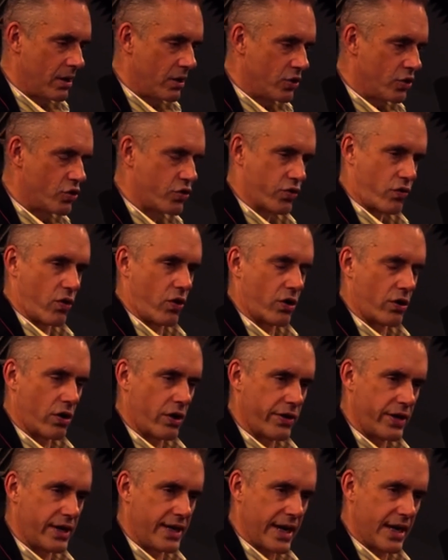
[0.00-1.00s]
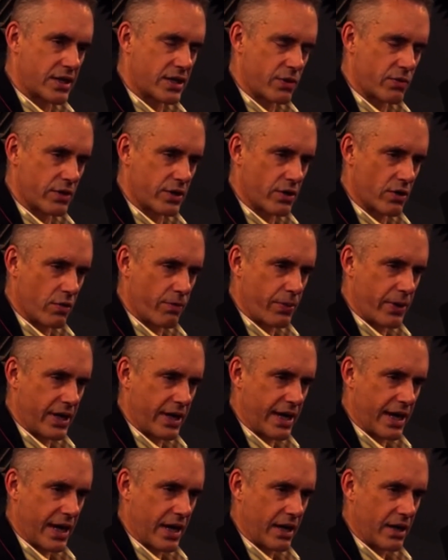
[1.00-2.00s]
drawer on the desk was open
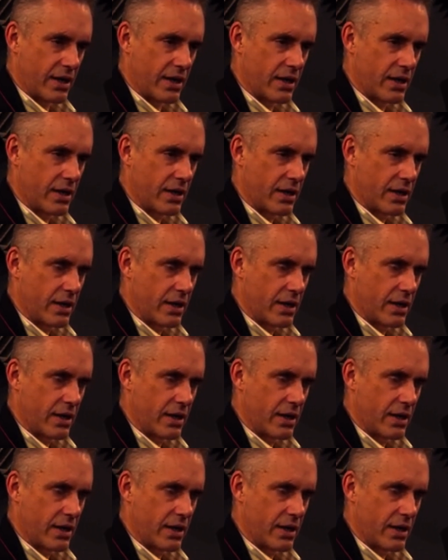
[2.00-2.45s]
again.